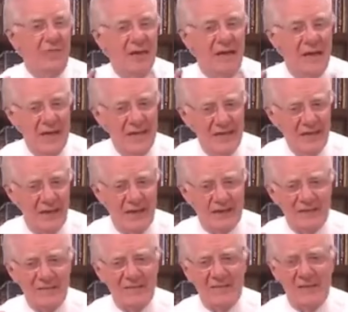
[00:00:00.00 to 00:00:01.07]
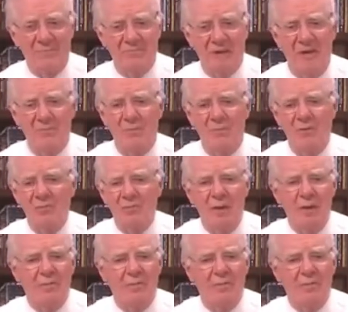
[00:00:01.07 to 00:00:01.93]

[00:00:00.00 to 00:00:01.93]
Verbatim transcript: Now, the intellect is something most